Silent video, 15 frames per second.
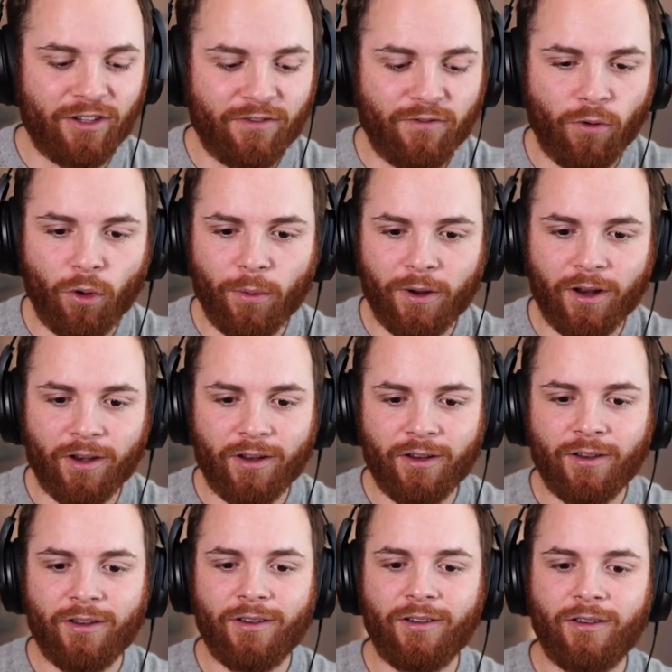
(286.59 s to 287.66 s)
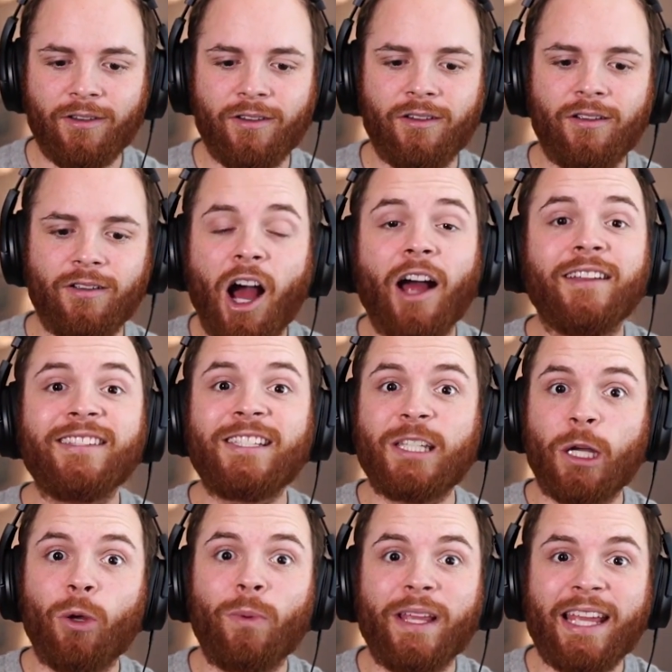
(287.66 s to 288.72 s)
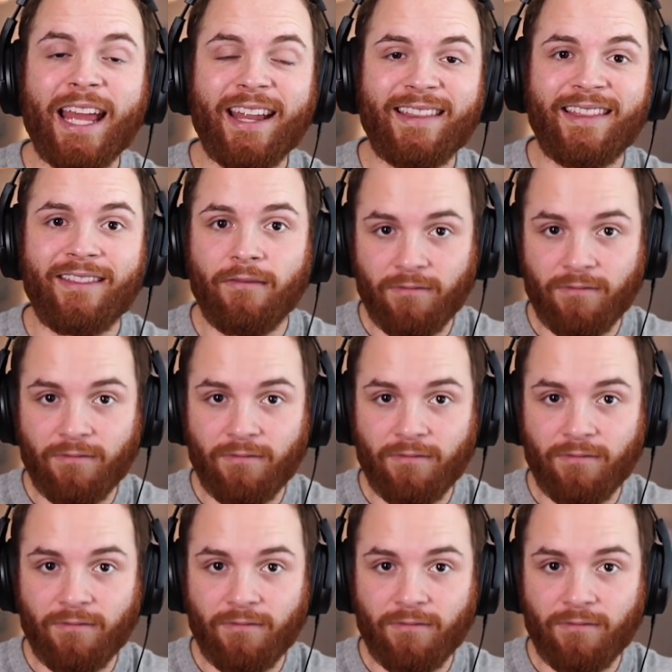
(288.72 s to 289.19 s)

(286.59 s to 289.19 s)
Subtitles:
forward until we get